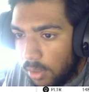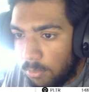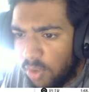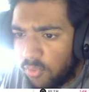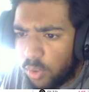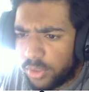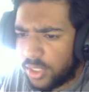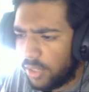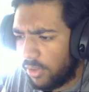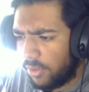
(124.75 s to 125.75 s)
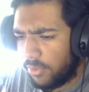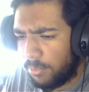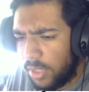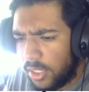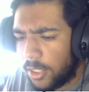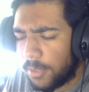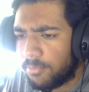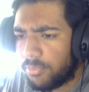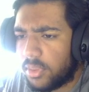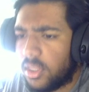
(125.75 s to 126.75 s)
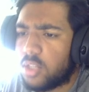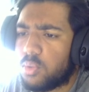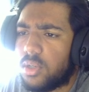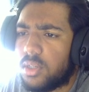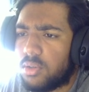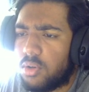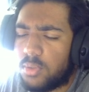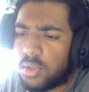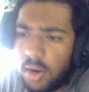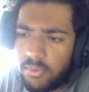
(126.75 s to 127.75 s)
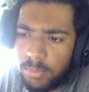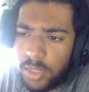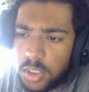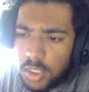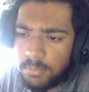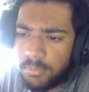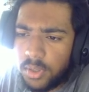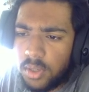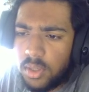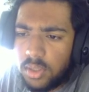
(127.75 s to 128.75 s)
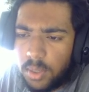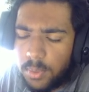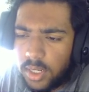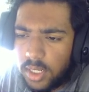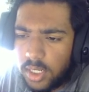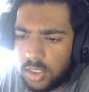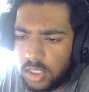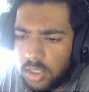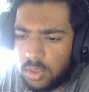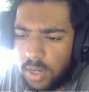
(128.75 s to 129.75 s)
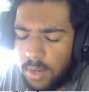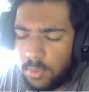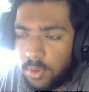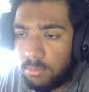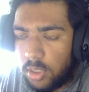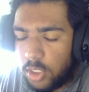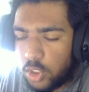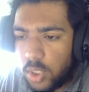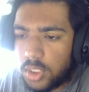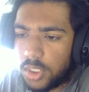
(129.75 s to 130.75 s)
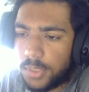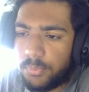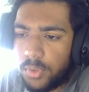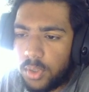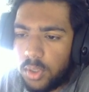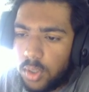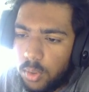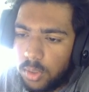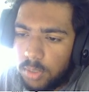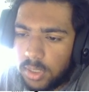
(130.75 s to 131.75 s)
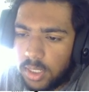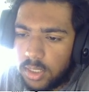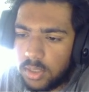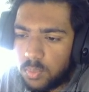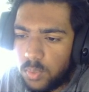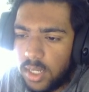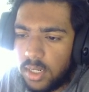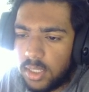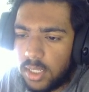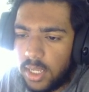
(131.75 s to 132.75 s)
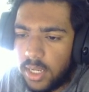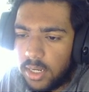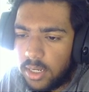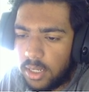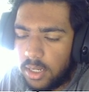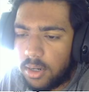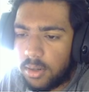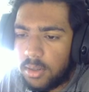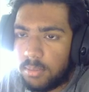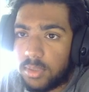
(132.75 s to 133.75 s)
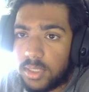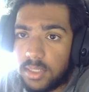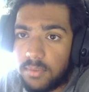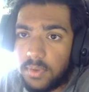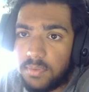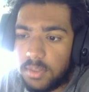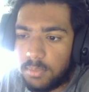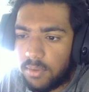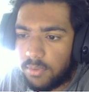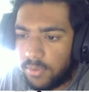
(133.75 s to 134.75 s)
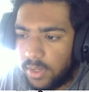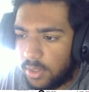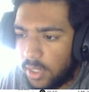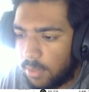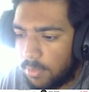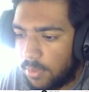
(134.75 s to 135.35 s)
But fortunately for me, this was almost confirmation that we're going to continue our bullish structure, only because we had nothing lying here besides a 15-minute fair value gap.